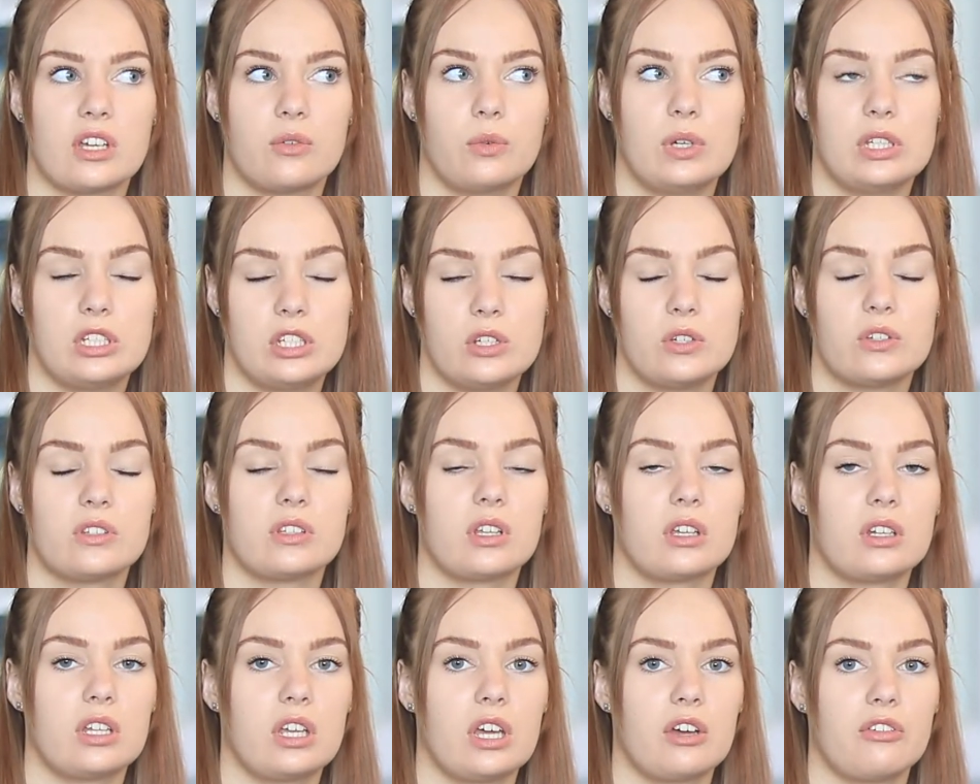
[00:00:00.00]
that we do
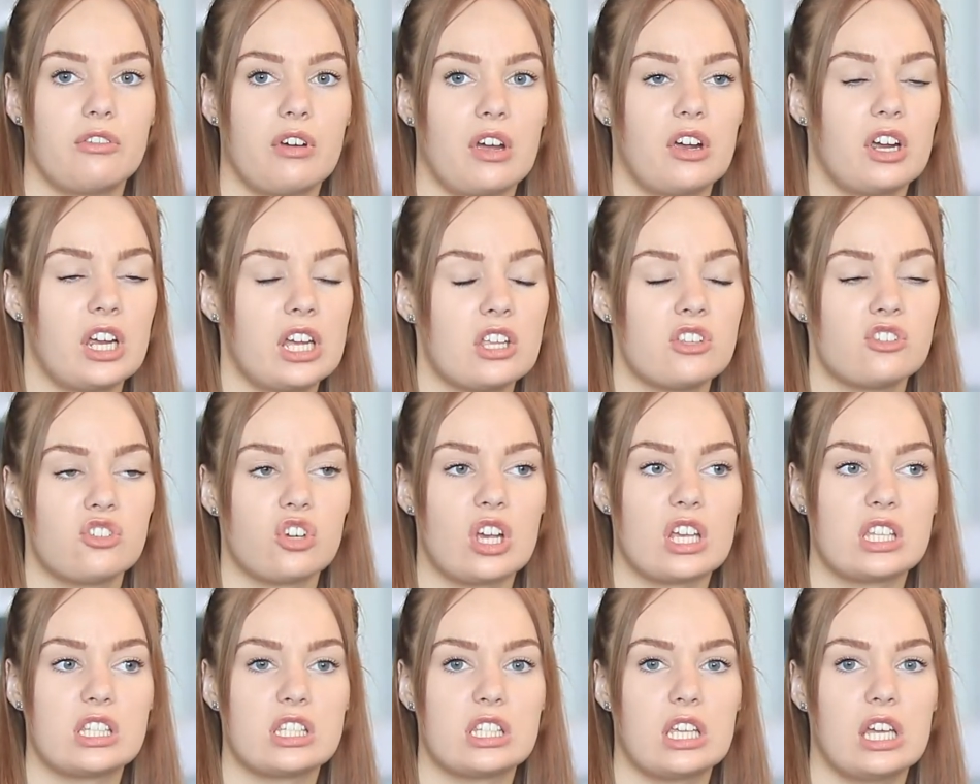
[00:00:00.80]
study are very
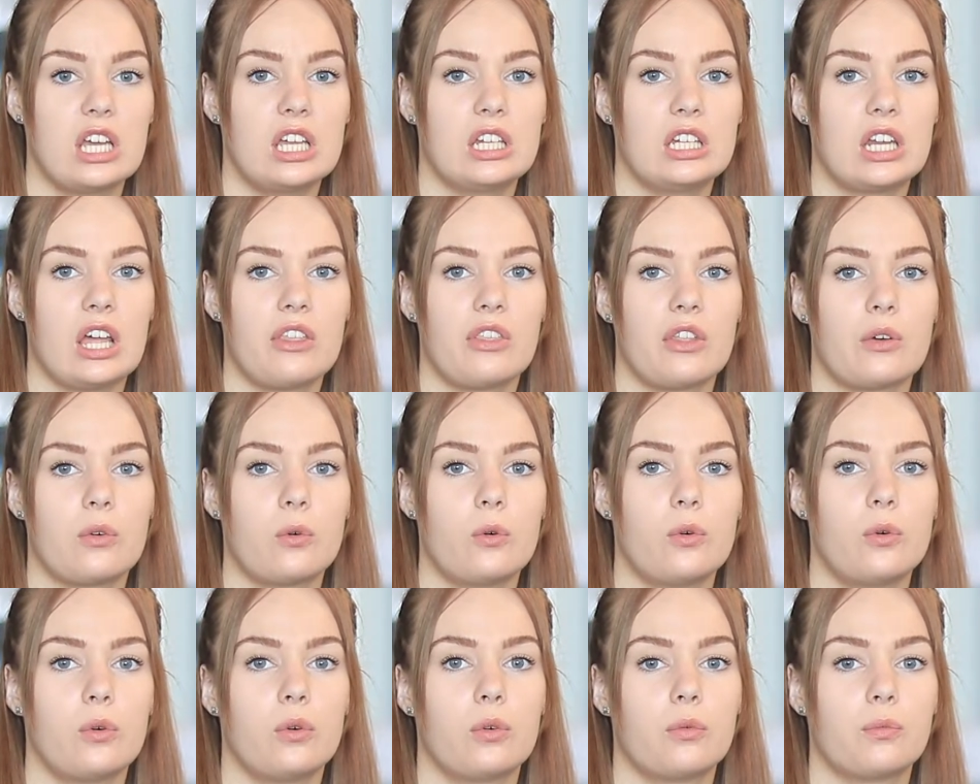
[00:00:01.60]
interesting and they're
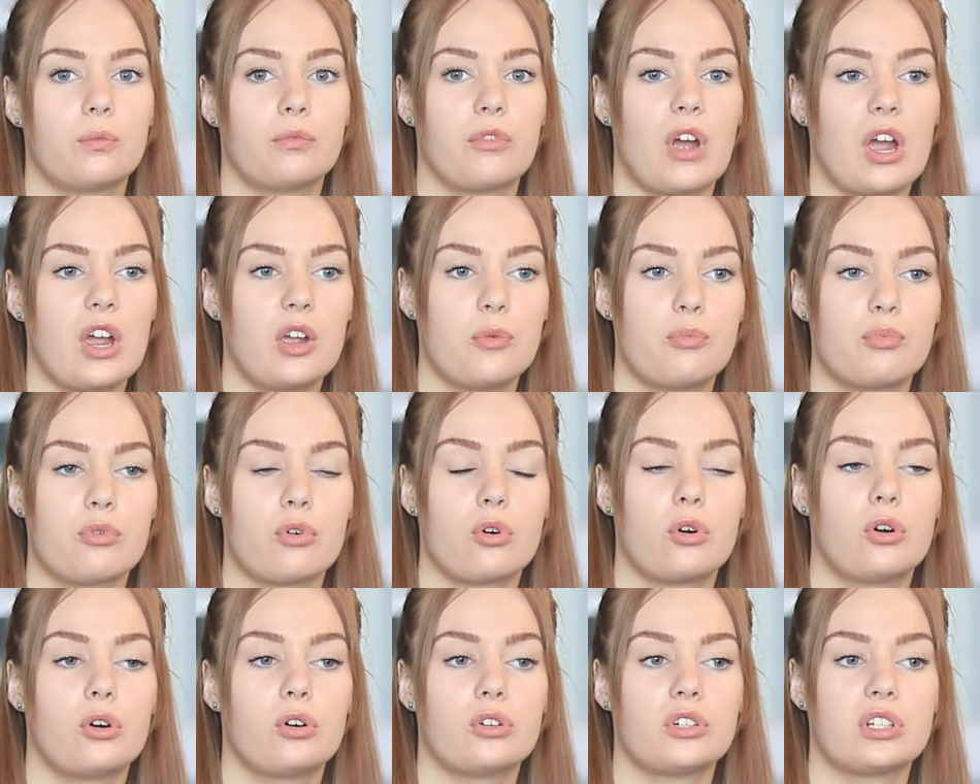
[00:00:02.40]
all very
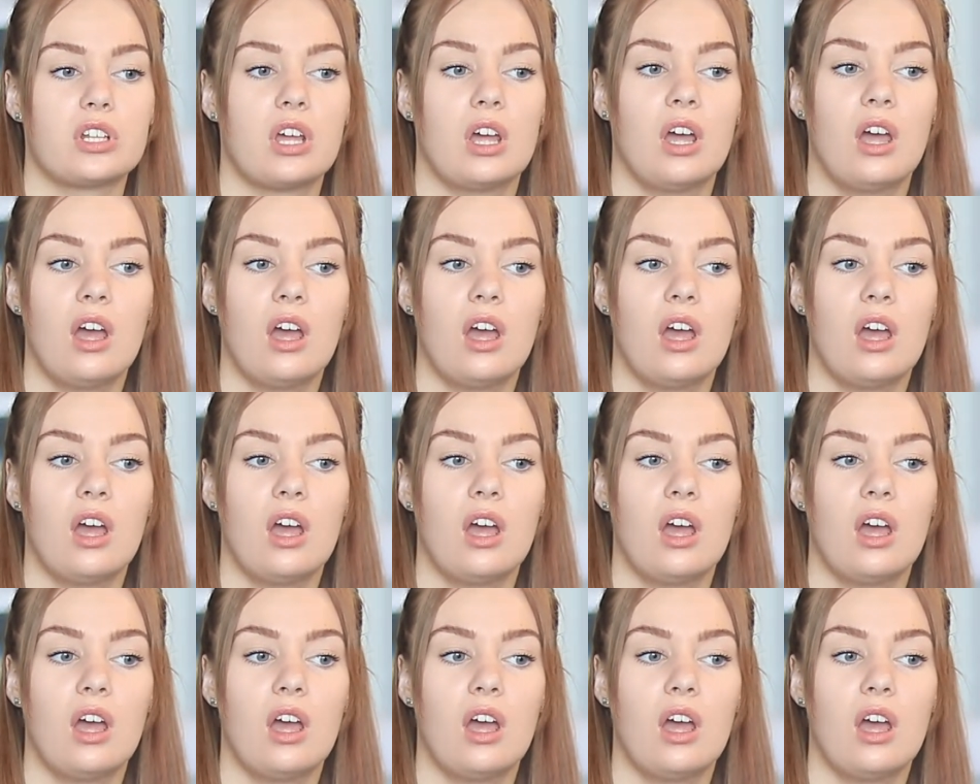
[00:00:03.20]
broad